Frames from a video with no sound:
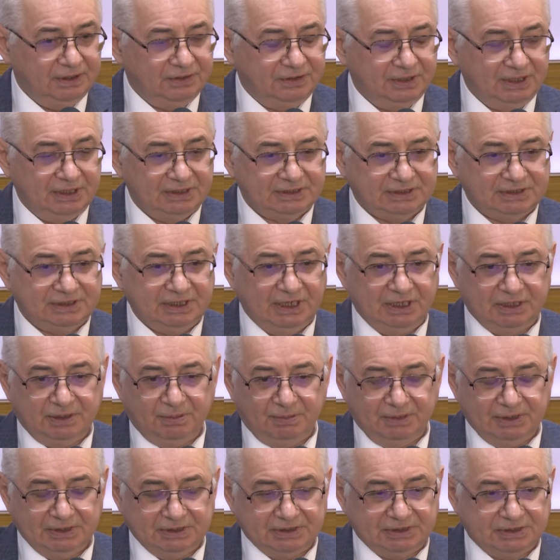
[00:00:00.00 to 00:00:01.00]
their
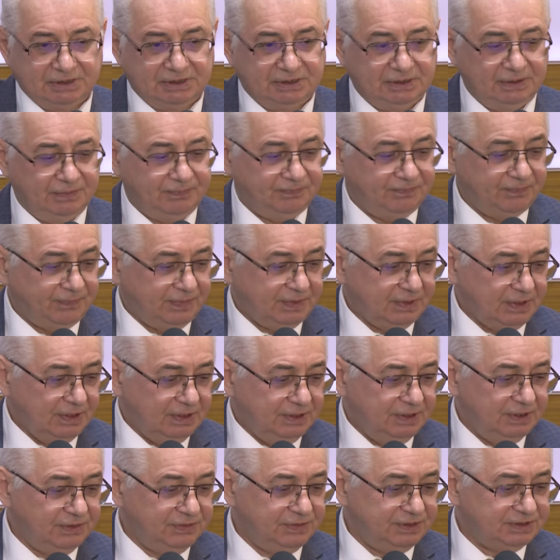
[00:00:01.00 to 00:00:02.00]
statements.
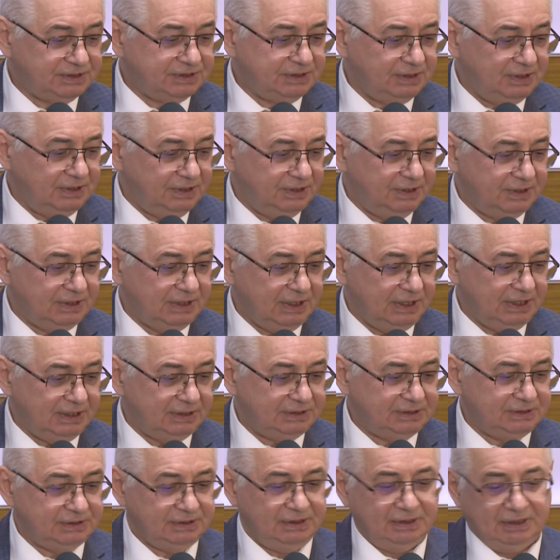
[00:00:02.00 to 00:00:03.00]
In this
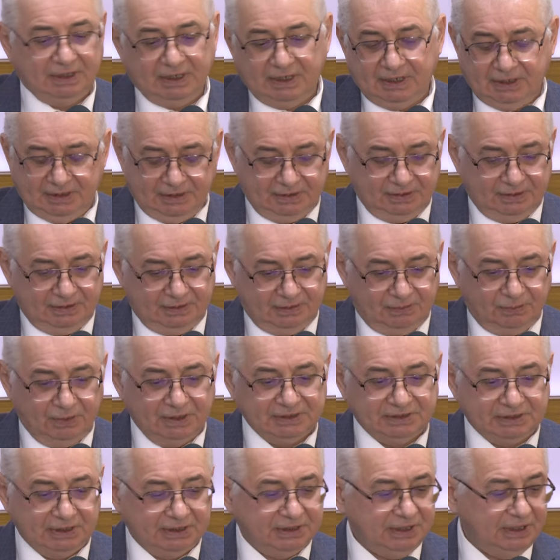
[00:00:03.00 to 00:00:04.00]
regard,
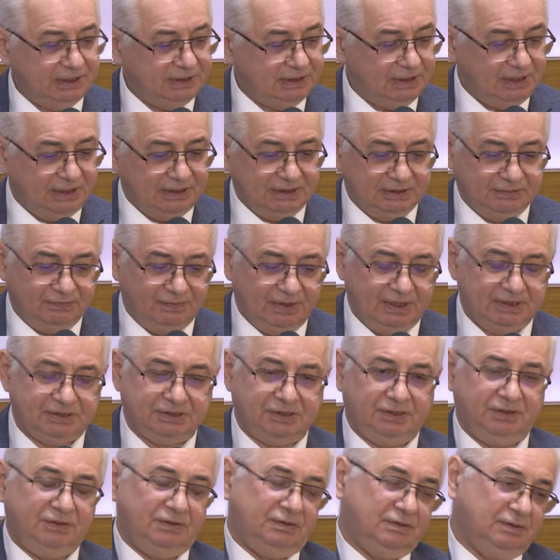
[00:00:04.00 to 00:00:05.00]
once again, I
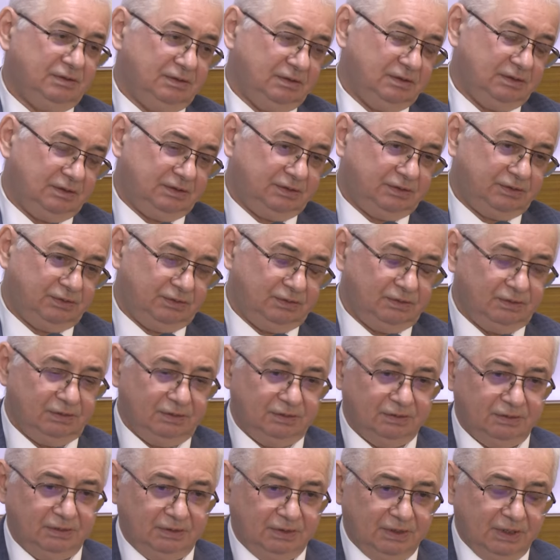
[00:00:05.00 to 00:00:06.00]
advise you
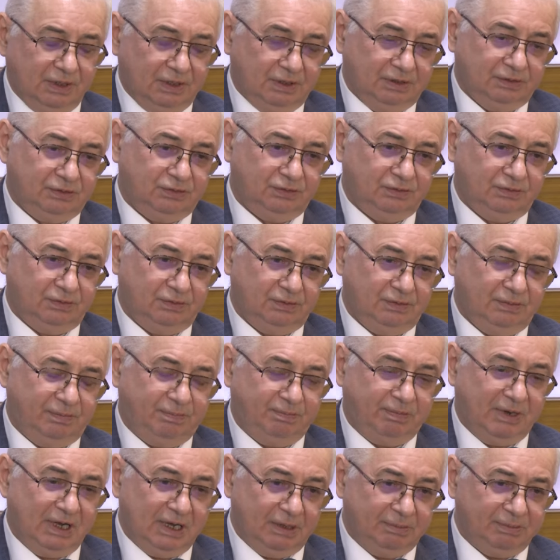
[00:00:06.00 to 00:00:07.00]
to
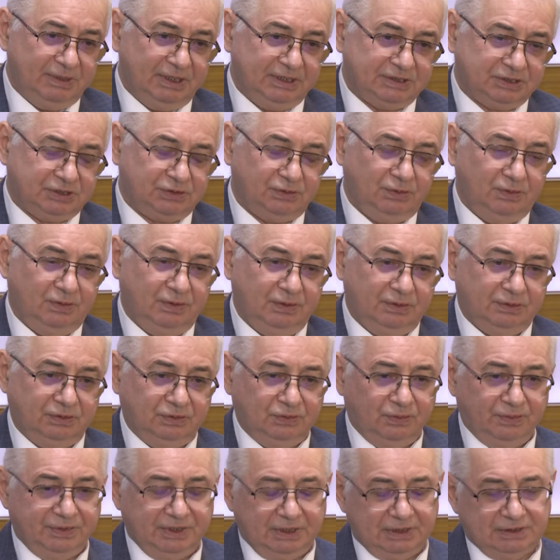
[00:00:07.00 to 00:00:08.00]
publish or
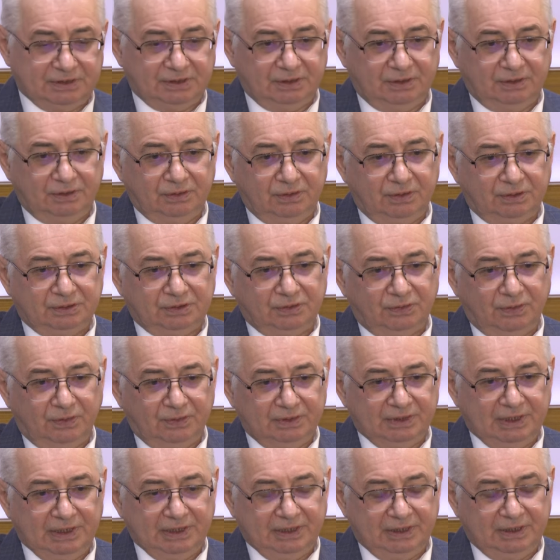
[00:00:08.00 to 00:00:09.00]
to read not
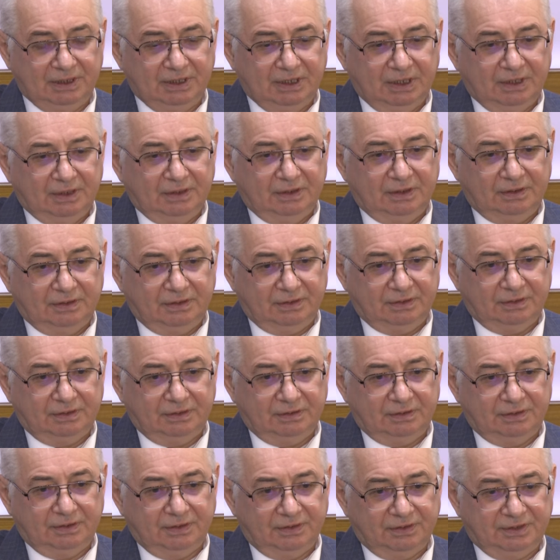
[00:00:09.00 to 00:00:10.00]
only
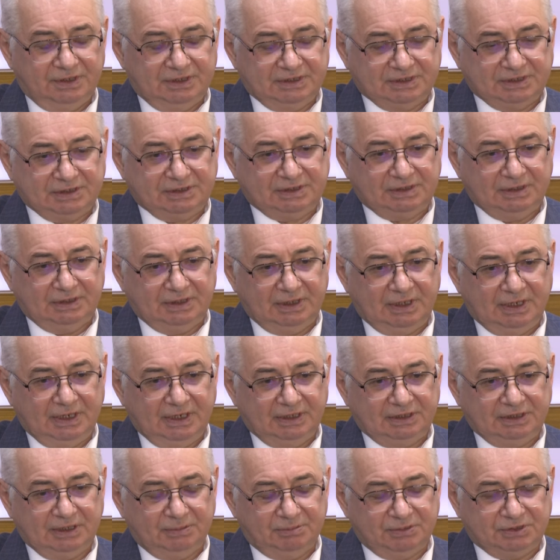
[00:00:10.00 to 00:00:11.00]
these
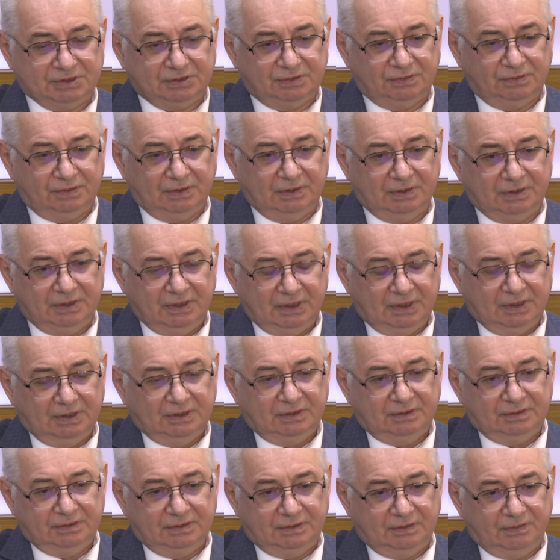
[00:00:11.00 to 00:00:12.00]
items
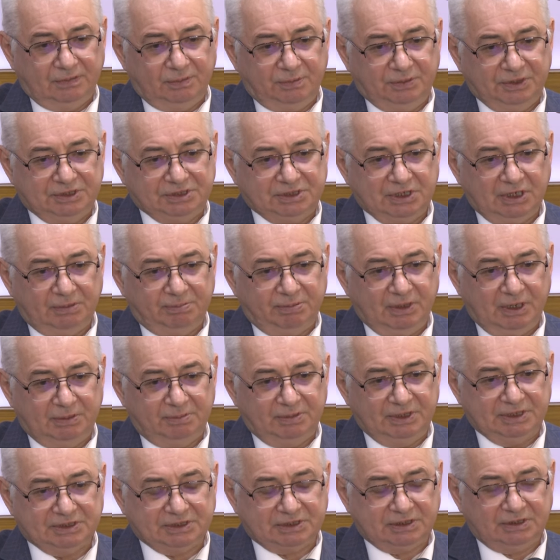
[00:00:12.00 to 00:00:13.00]
which are
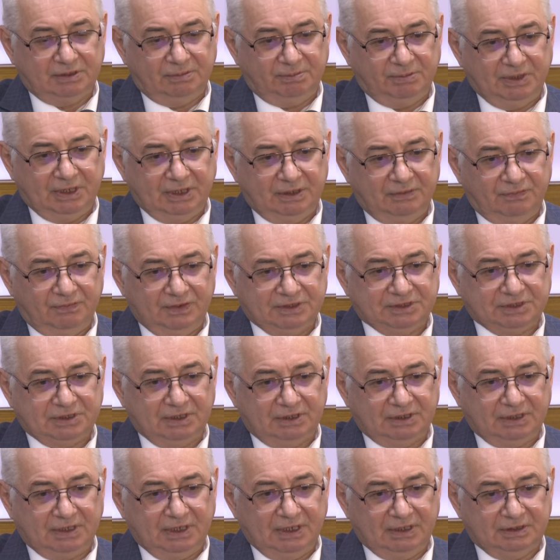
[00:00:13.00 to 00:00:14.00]
published by
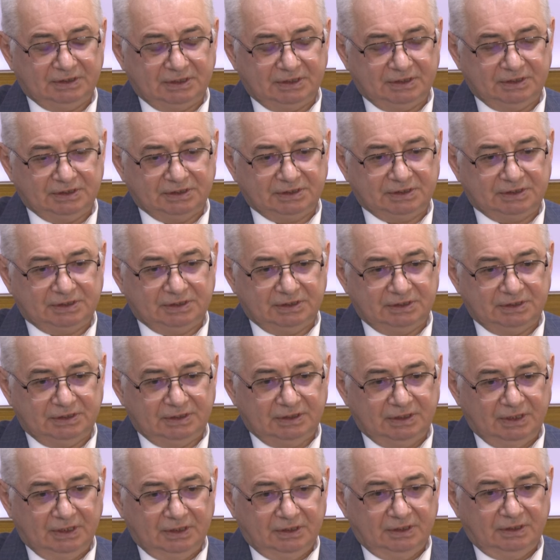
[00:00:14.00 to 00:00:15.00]
Western countries,
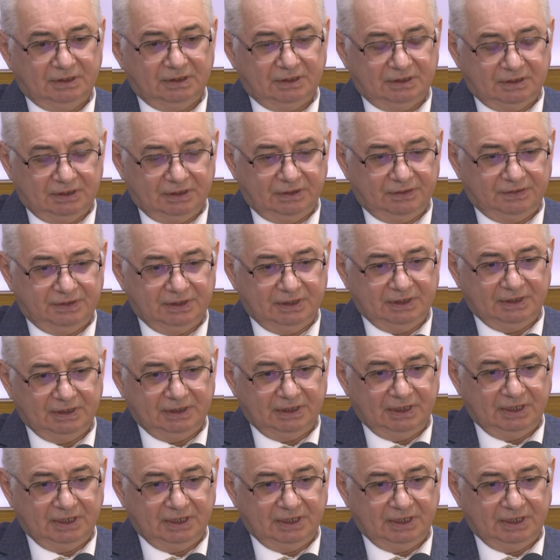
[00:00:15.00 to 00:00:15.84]
their